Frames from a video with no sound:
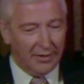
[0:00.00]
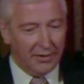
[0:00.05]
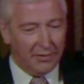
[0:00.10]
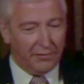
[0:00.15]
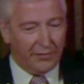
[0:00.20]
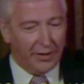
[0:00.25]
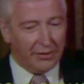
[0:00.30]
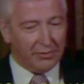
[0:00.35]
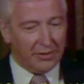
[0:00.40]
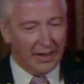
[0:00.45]

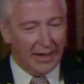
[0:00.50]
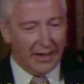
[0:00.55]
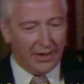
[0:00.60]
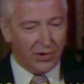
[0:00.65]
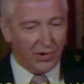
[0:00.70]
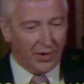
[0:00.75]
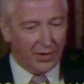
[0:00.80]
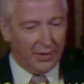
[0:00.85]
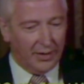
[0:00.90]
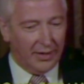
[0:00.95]
federal
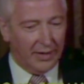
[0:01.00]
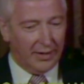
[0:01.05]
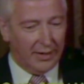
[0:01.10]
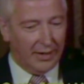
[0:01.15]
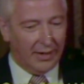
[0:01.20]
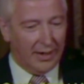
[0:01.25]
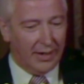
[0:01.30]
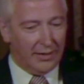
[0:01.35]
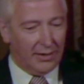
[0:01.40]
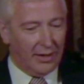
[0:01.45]
action
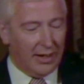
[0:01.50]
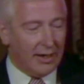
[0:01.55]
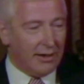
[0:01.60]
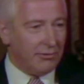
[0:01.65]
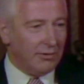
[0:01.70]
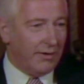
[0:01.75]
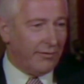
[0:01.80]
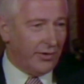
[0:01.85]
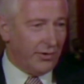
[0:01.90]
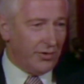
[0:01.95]
and the lack of
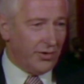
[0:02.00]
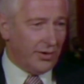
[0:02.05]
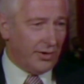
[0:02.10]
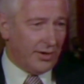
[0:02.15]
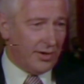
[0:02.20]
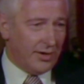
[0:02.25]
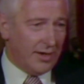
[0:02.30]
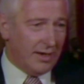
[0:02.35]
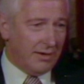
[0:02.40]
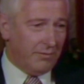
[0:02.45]
revenues at the
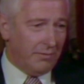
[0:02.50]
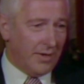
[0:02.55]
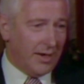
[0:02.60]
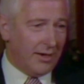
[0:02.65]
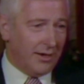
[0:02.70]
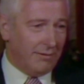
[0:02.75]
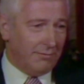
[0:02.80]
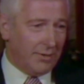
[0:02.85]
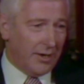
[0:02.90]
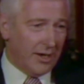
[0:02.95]
state make
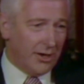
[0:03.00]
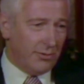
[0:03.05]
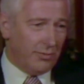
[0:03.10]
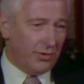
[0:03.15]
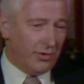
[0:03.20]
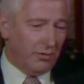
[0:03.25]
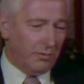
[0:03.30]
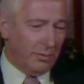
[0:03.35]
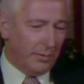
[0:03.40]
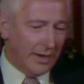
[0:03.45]
it impossible
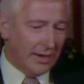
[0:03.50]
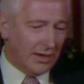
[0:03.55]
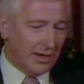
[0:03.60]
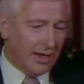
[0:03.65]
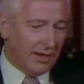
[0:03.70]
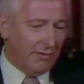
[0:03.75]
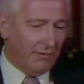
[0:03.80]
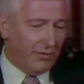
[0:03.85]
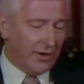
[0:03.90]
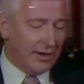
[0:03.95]
to
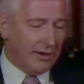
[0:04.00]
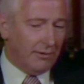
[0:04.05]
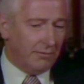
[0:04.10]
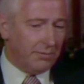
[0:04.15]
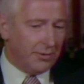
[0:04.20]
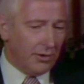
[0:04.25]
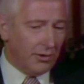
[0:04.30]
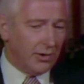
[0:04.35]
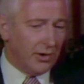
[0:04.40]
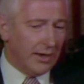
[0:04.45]
maintain vital
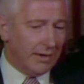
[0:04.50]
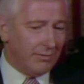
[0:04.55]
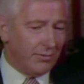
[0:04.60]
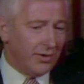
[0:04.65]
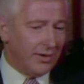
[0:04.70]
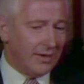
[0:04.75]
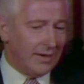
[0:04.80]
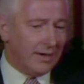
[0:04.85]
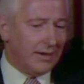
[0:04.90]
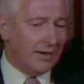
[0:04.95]

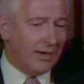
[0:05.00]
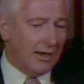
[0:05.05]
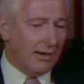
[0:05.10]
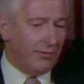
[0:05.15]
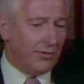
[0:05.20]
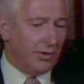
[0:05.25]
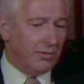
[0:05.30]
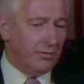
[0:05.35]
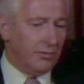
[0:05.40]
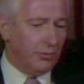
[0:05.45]
programs, then you have
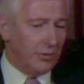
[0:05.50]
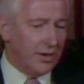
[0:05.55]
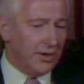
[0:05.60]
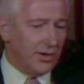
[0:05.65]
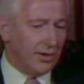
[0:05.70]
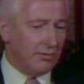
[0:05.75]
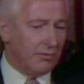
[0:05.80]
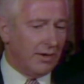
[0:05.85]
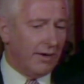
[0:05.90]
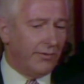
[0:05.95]
to
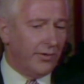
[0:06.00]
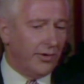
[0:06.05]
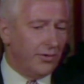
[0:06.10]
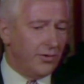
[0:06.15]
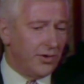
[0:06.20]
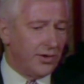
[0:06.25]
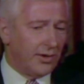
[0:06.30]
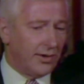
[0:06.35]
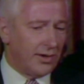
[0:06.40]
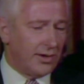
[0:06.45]
raise the
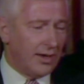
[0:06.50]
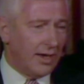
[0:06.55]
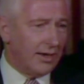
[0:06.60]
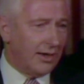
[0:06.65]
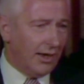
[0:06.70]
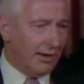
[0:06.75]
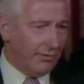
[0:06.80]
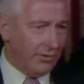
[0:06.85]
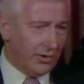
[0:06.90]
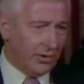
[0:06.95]
revenues at the state
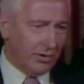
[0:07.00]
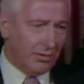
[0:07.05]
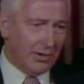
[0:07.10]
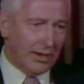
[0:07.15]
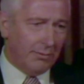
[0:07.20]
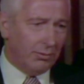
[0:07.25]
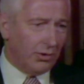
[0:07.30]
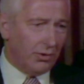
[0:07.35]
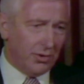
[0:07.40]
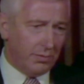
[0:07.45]
level to
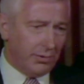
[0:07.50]
keep those